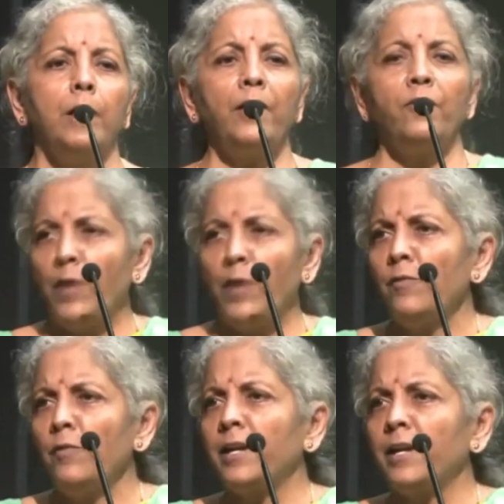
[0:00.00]
and
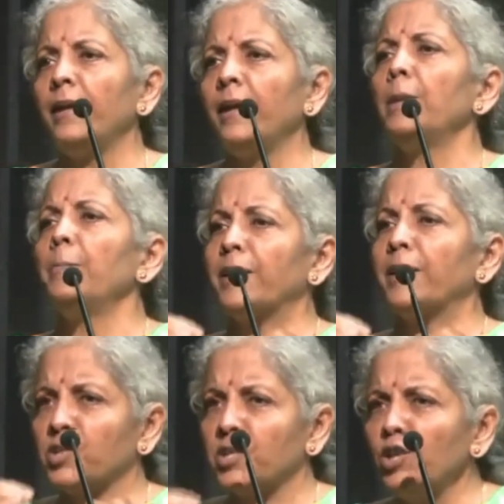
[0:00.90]
where we can help,
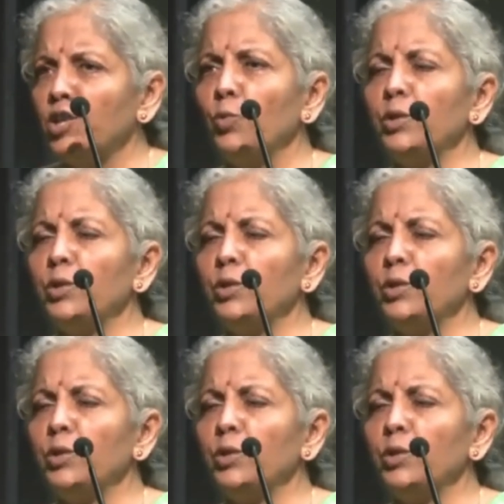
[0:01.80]
extent to